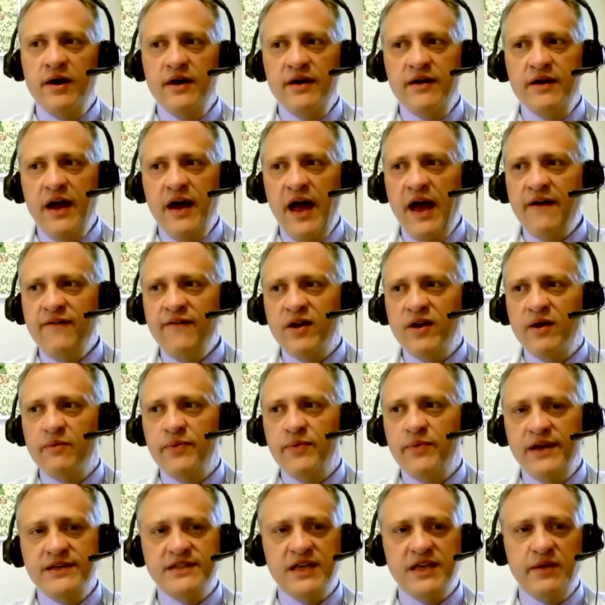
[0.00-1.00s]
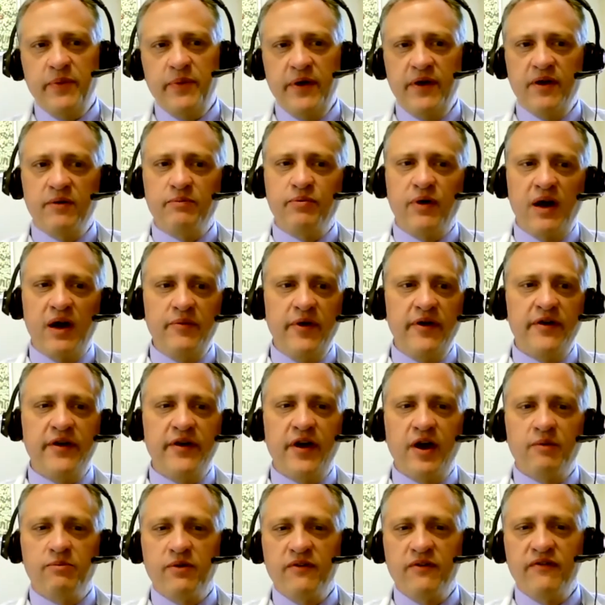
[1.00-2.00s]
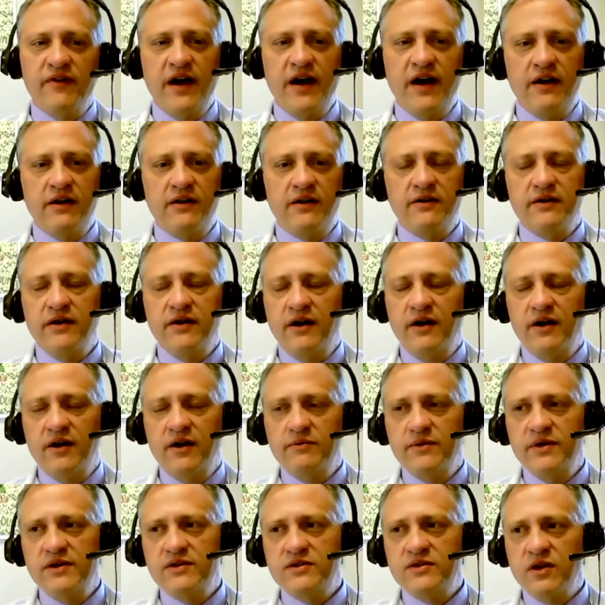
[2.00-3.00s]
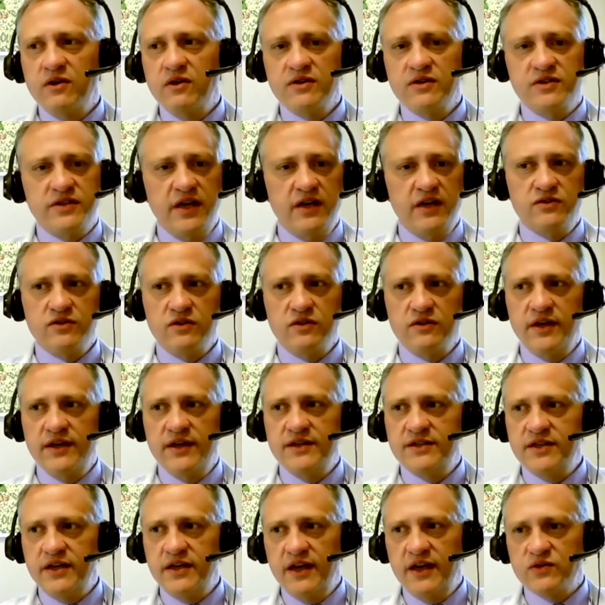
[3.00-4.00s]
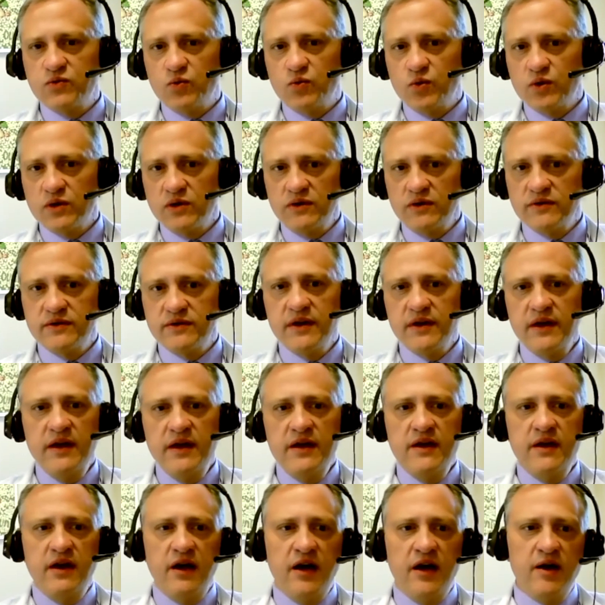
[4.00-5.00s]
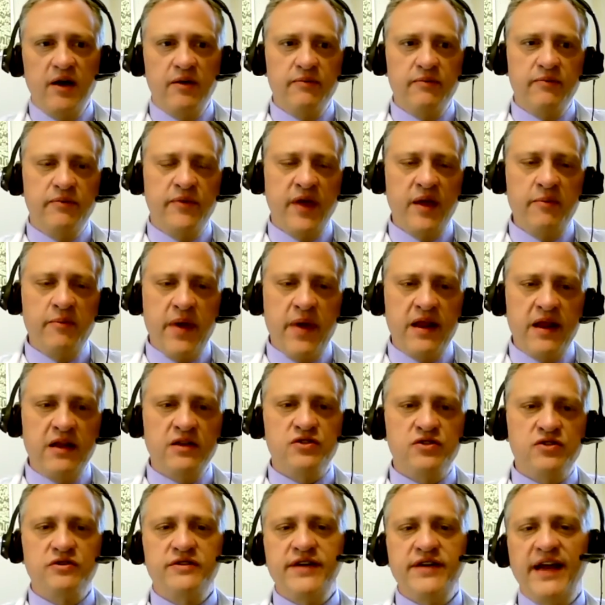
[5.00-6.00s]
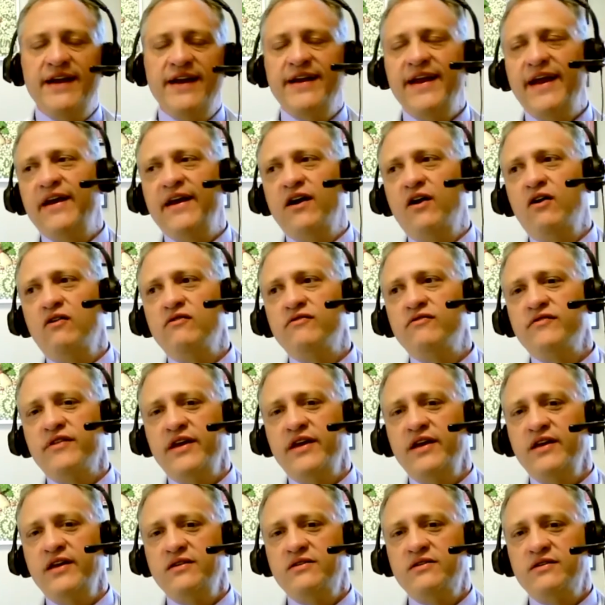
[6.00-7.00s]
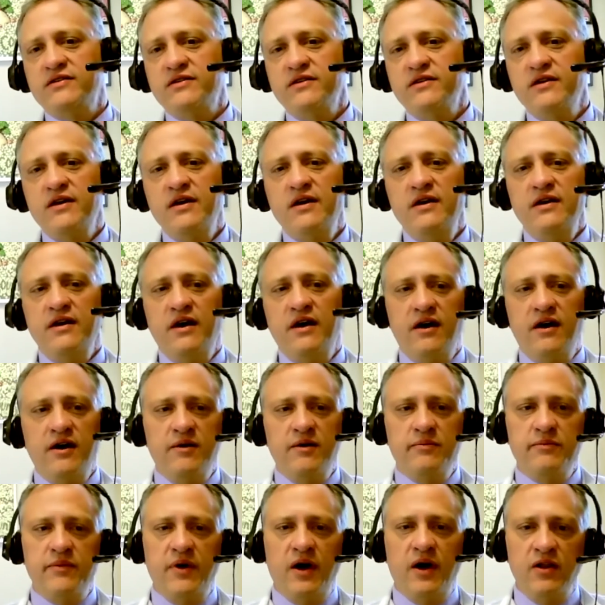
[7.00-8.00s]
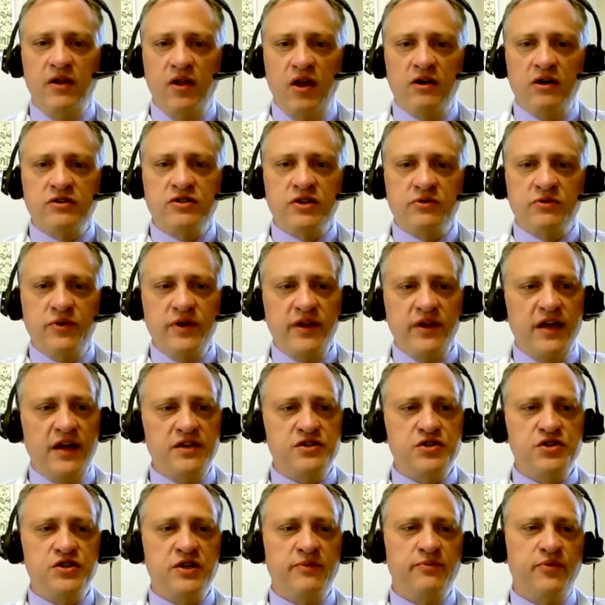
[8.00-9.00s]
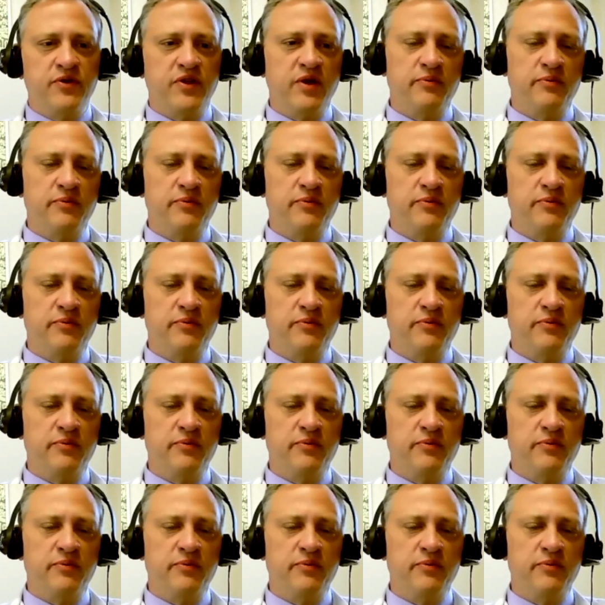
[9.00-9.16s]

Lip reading: having a PCP or primary care provider is so essential in today's world. They manage your day-to-day health needs. A long-term relationship with a